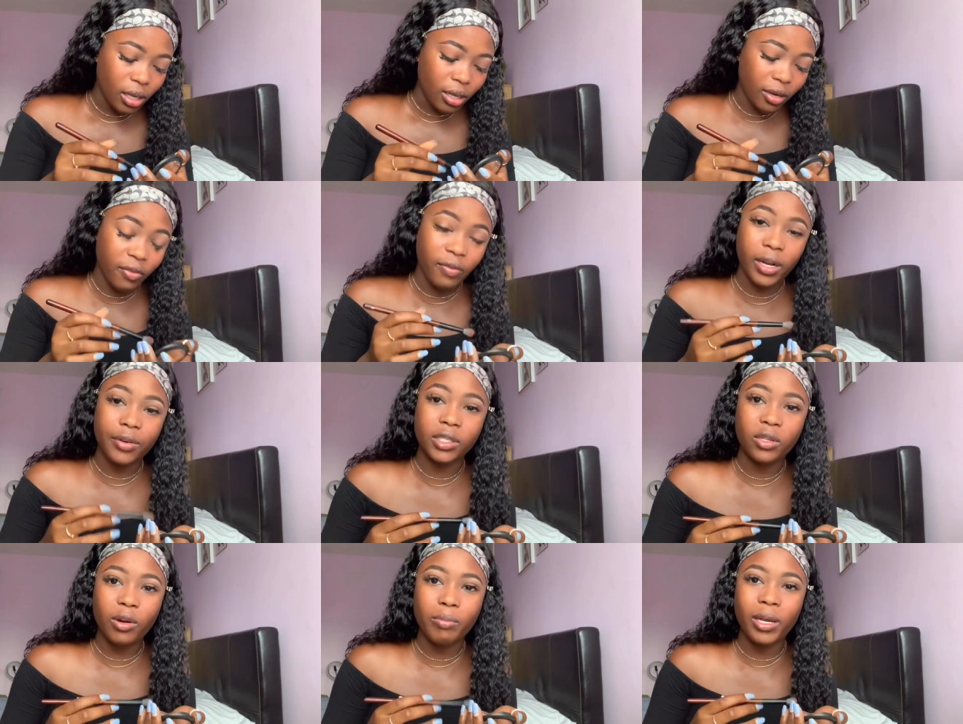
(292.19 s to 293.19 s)
the fear is
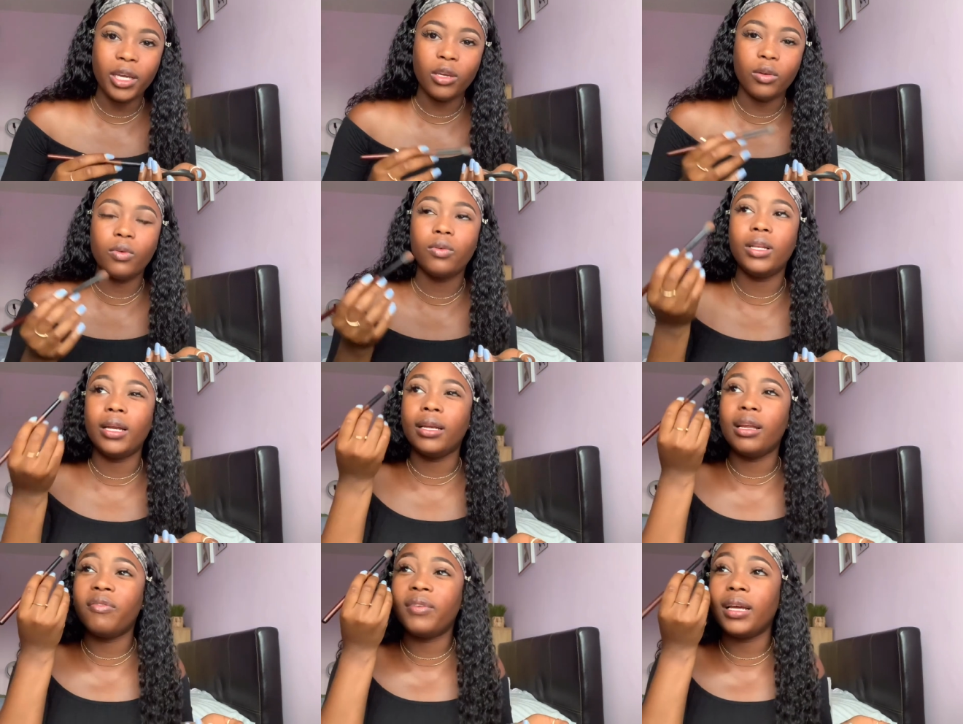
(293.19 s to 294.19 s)
crippling you, then
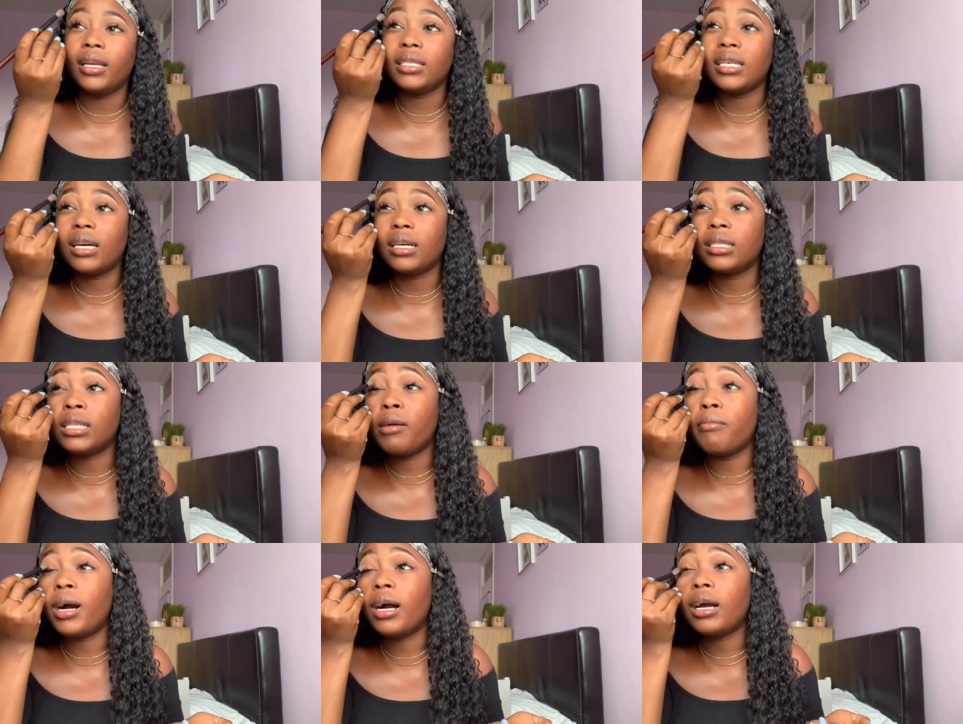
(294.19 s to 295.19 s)
definitely take a
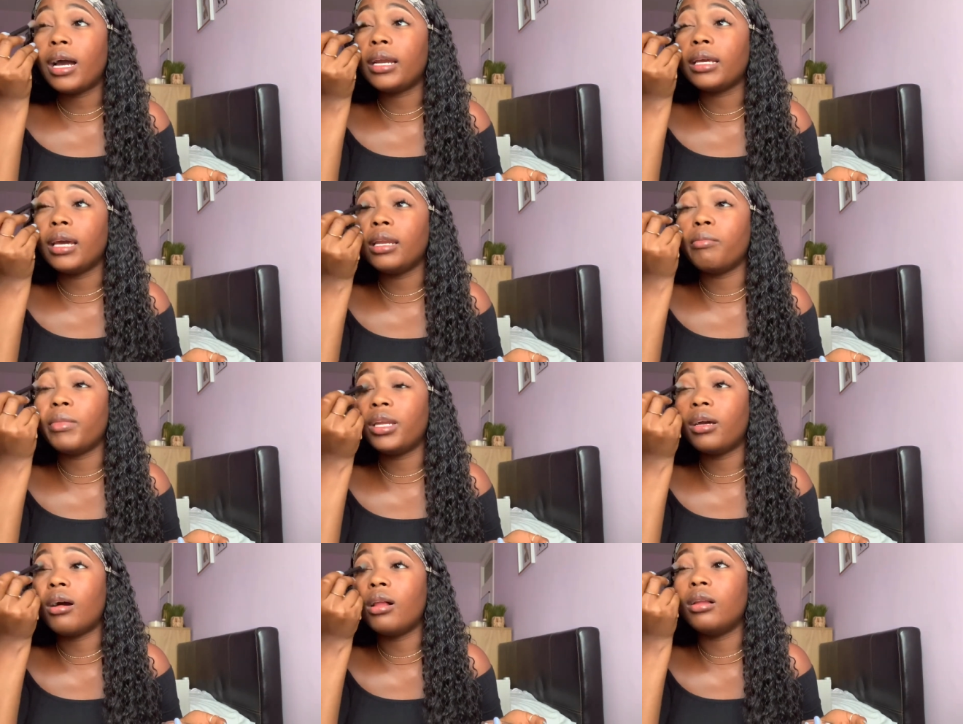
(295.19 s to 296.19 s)
step back and get the
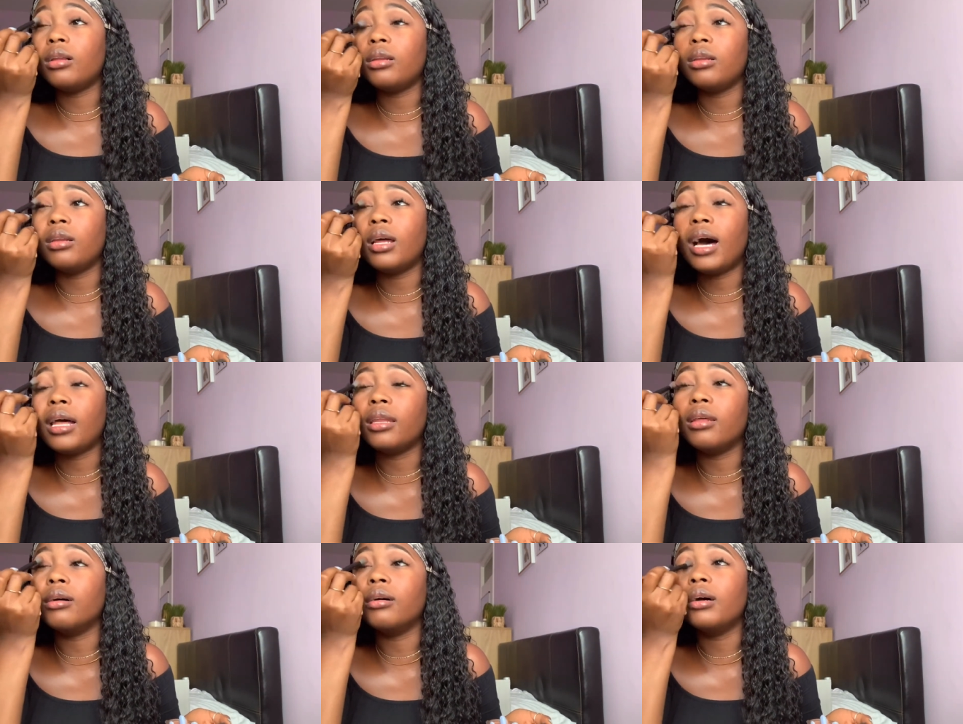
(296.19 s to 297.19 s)
medical and
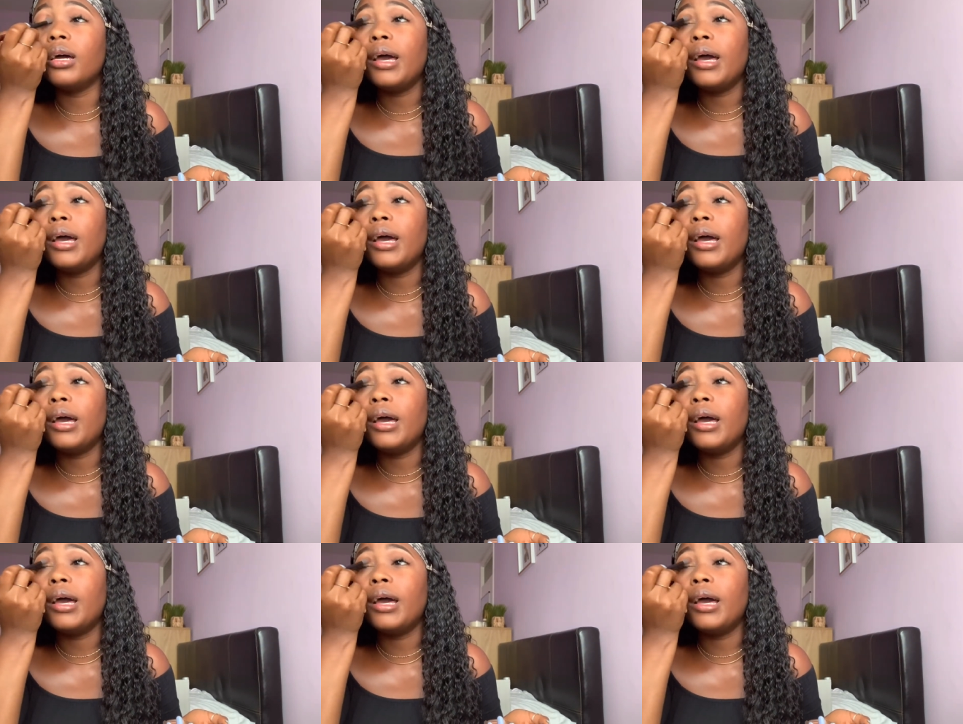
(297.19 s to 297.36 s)
the